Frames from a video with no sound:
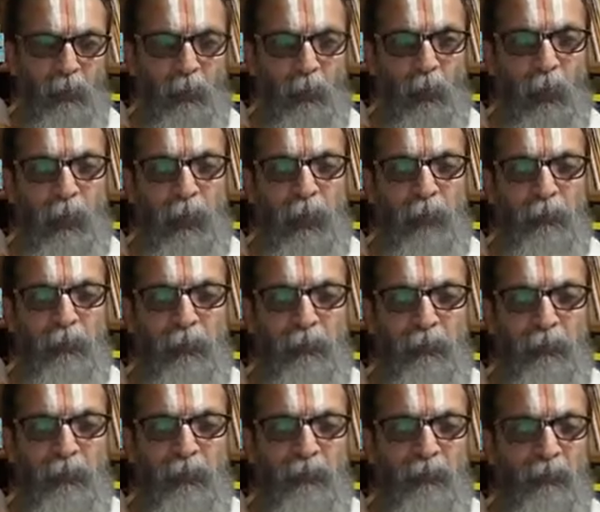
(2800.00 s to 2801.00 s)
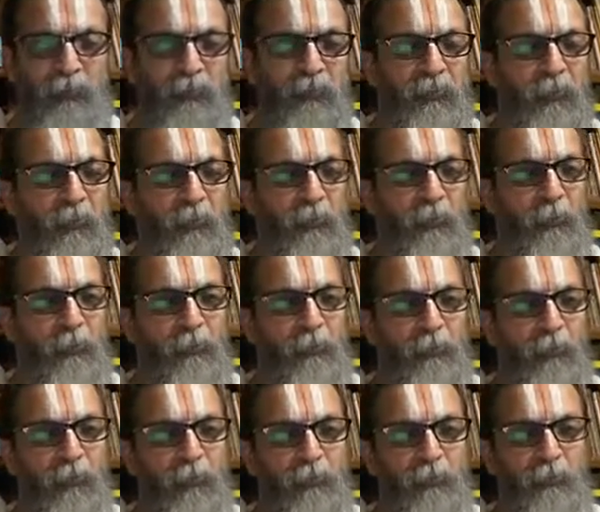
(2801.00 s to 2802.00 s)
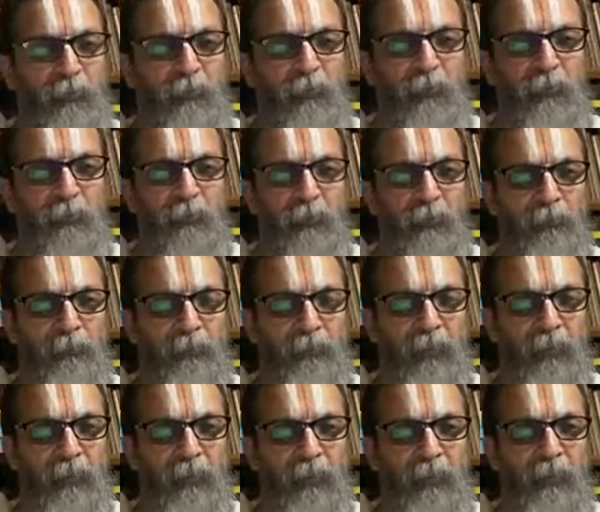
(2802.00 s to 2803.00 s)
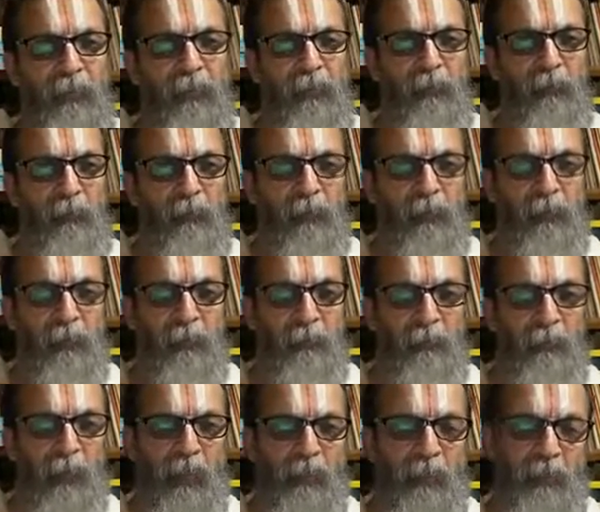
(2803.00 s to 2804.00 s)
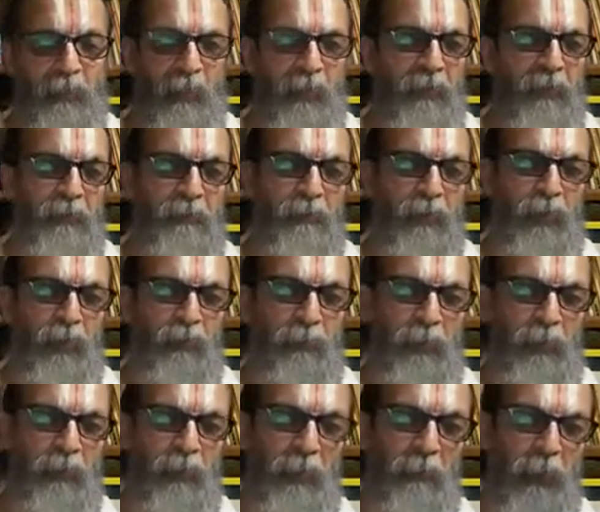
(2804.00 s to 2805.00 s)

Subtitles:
So what happens? There is a festival of the most important Indian festival,